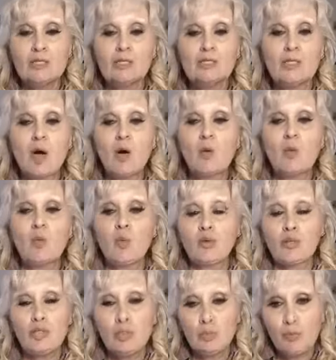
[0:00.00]
So
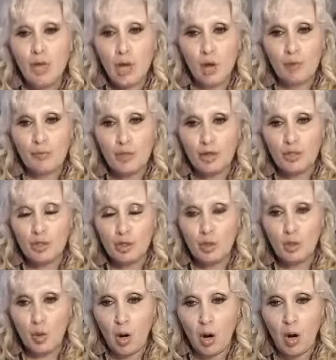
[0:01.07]
when you know that
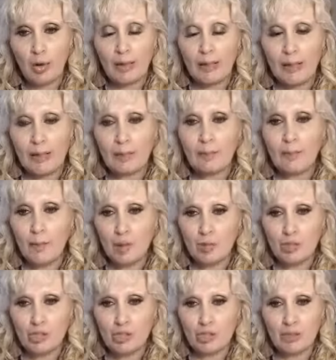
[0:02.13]
you are in
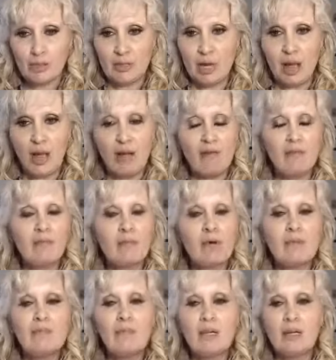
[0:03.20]
motion every
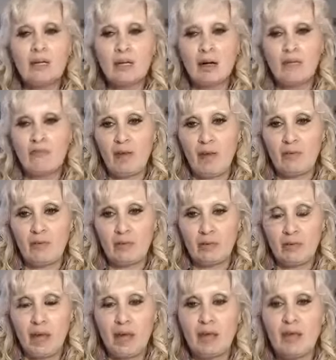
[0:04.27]
minute of every
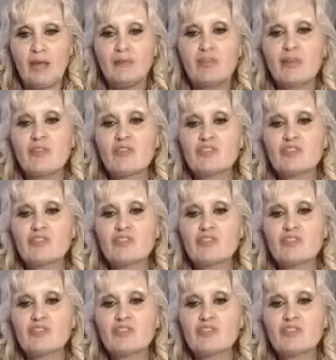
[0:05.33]
day, even if